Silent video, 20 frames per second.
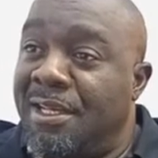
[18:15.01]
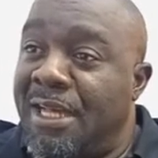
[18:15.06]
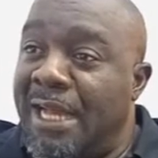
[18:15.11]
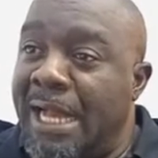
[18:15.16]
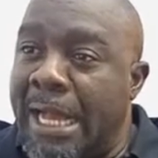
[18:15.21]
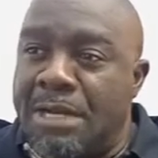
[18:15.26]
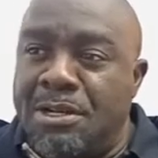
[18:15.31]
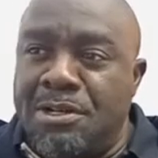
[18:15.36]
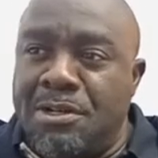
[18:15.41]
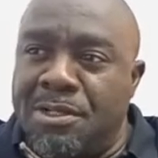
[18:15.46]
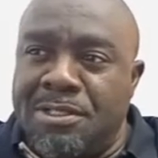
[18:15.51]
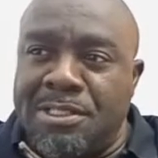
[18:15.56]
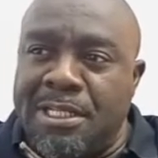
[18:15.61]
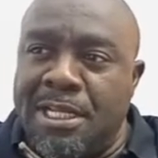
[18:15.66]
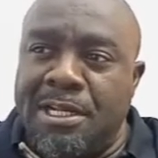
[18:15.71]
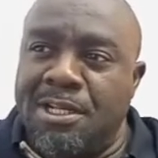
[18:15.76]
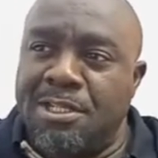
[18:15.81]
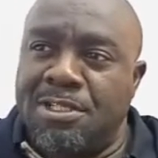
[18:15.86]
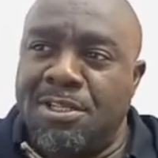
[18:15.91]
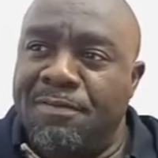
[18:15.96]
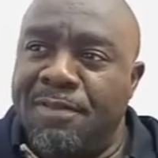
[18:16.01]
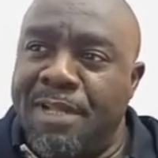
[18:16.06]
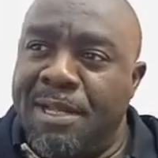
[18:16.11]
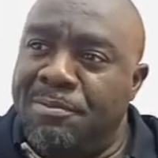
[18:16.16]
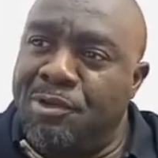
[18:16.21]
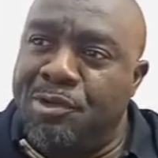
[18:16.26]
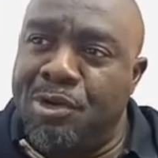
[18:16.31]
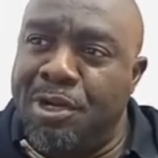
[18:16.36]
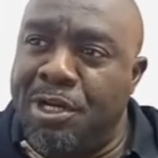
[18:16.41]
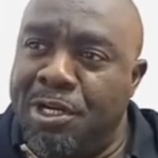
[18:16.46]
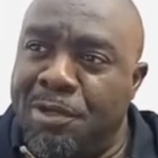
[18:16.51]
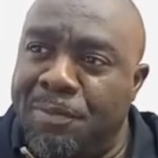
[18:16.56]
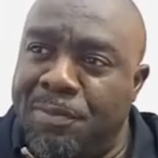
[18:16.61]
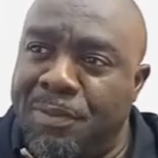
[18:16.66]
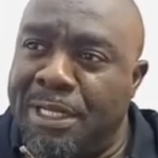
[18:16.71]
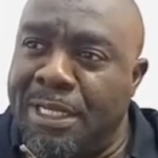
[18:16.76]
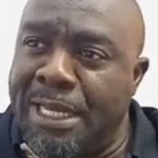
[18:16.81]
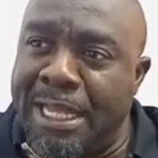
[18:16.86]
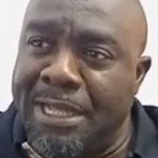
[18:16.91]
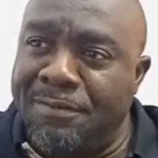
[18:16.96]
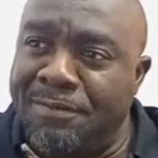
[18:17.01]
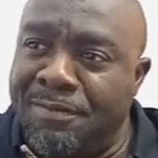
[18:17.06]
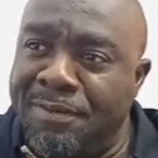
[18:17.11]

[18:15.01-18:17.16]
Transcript: I do not see a lot of them growing up in life.